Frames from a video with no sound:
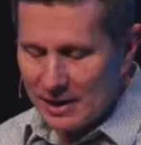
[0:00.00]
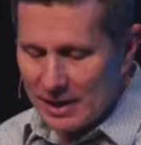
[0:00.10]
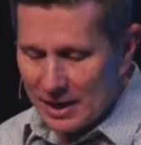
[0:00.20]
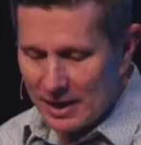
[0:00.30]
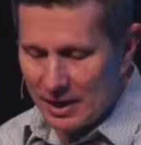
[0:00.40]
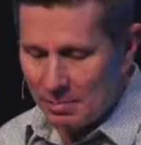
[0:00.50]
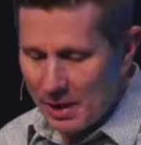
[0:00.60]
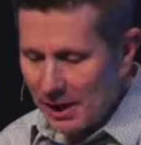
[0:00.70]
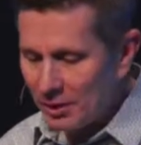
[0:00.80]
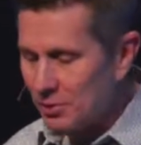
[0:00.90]
uh, a
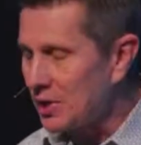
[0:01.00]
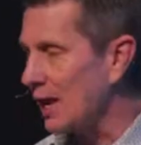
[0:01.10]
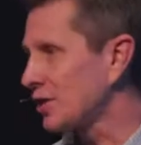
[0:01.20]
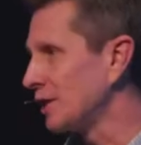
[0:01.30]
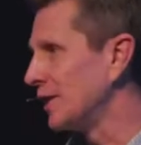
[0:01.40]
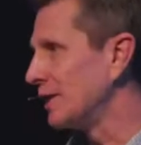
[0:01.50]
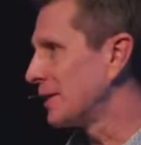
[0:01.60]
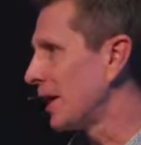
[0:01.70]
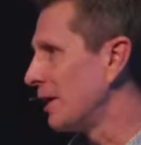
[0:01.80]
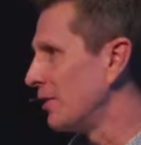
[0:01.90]
man that was actually
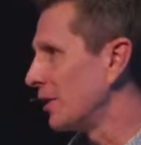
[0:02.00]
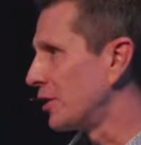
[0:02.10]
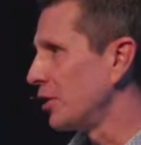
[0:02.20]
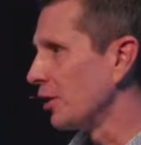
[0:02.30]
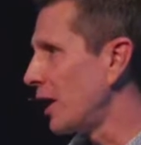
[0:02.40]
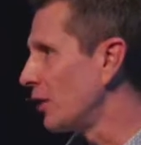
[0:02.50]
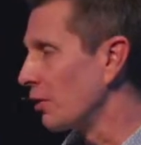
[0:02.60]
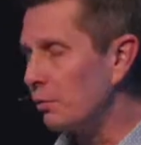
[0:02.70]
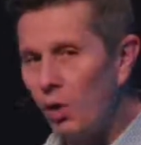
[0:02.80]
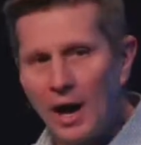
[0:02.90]
kind of a curator
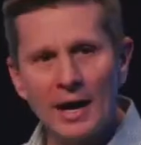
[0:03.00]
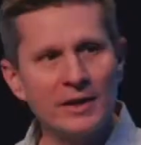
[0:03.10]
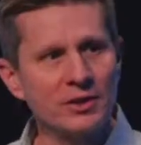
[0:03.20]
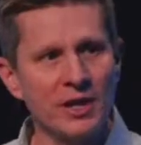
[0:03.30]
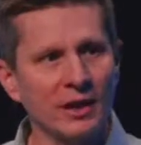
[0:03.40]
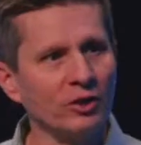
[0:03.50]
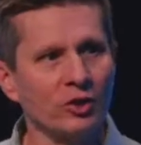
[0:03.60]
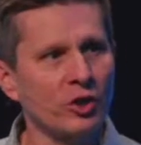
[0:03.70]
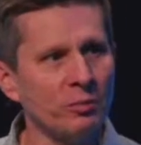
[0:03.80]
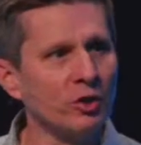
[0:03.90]
of wines in that little
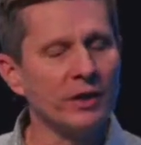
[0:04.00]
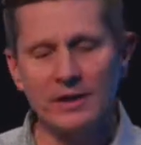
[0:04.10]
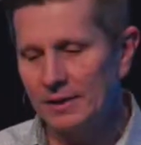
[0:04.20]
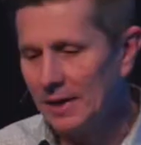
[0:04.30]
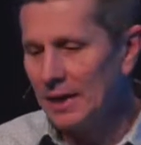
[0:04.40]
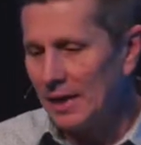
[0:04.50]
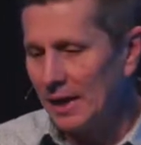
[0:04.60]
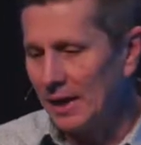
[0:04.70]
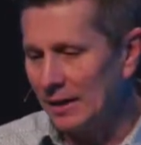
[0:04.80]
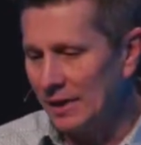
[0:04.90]
community.
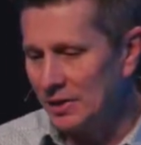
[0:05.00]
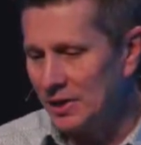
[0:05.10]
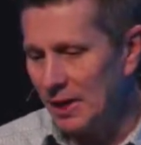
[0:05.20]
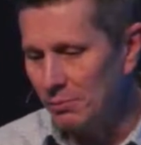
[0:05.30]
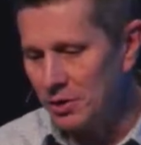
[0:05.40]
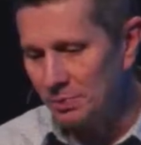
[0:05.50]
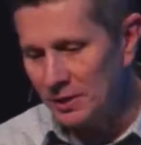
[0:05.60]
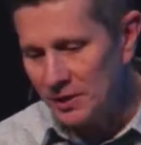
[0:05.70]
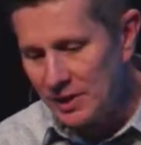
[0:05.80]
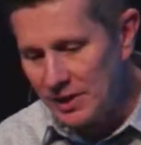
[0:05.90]
Uh, his name was
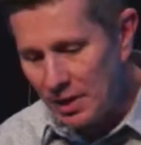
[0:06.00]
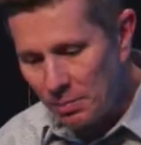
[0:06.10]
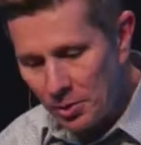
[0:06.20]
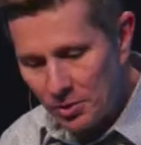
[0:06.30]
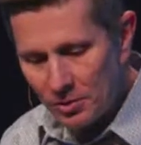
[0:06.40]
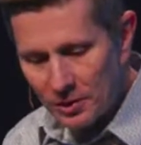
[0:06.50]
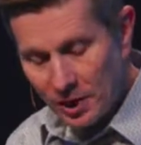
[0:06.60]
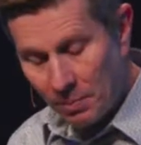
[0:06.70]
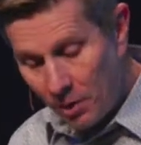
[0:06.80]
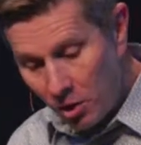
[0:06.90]
Placide
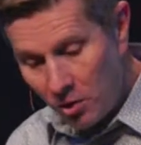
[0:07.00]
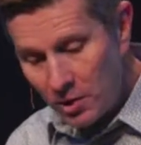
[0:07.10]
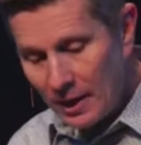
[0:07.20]
Cappeau.